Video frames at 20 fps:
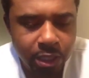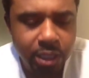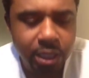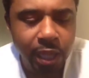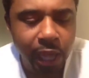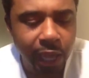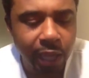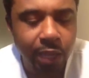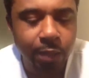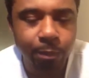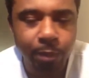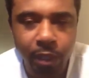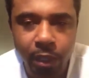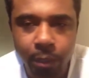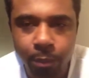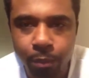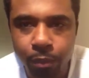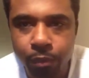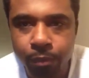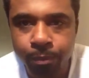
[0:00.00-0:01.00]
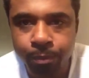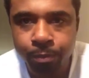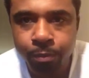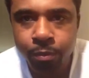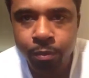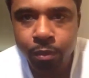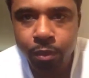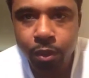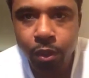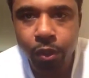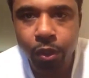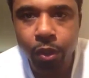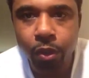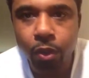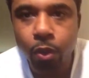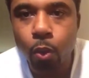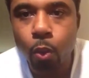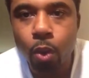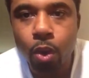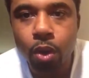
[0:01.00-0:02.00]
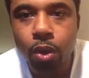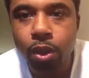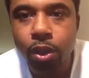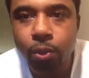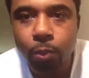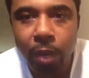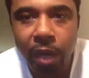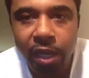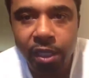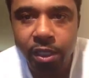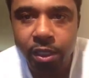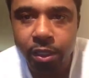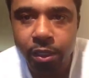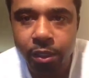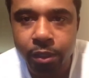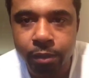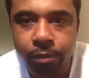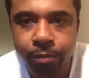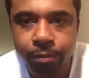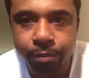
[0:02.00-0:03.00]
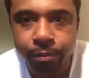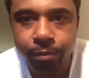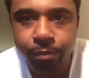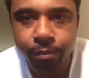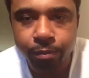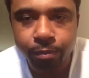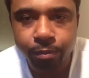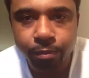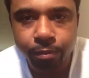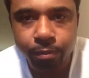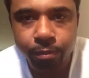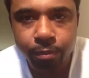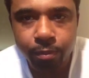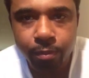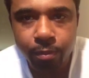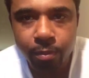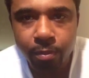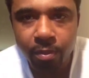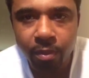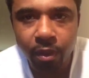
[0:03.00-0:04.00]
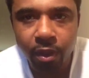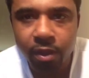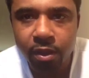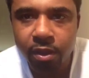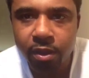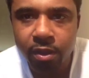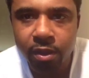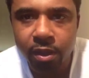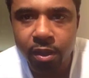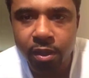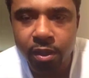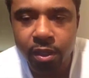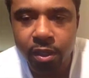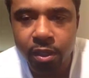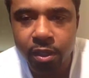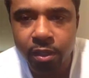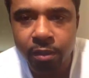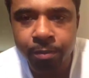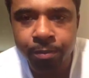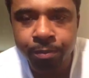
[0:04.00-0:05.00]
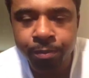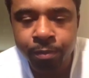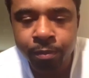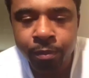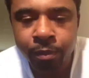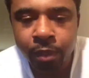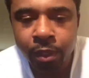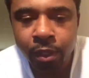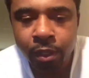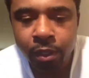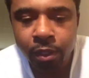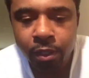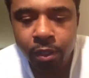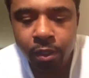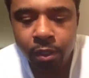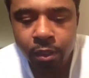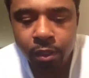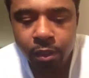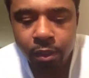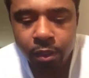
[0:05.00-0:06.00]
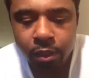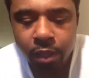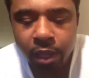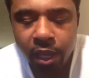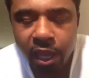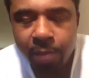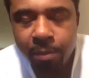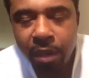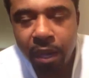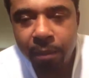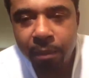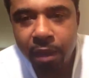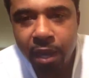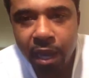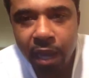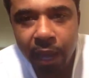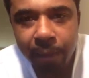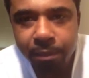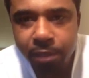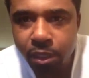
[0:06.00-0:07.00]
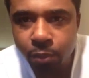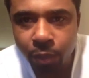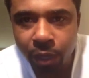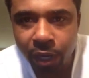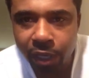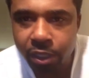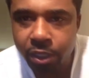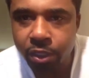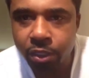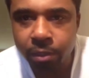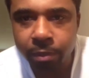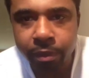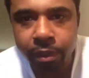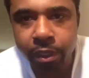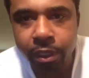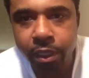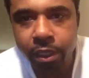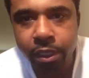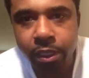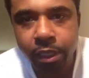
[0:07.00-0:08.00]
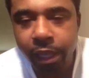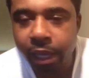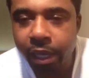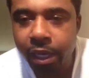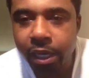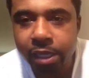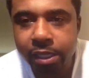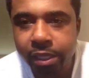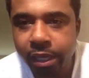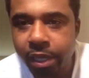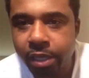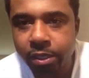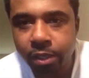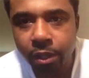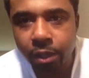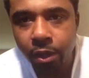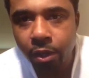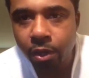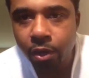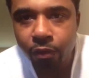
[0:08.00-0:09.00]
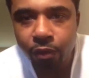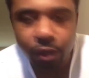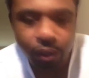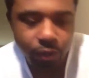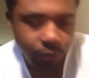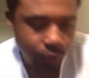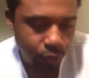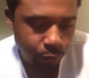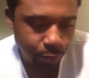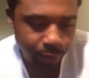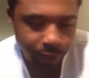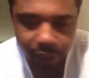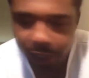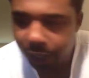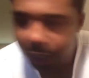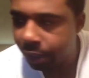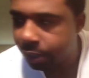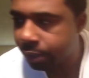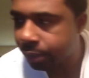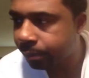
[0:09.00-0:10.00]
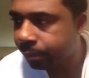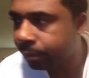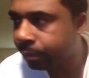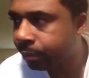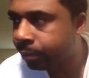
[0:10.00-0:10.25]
tagging people so you know the world is watching you. The, the hip-hop cops is watching you, my nigga. The NSA is all over your stupid ass.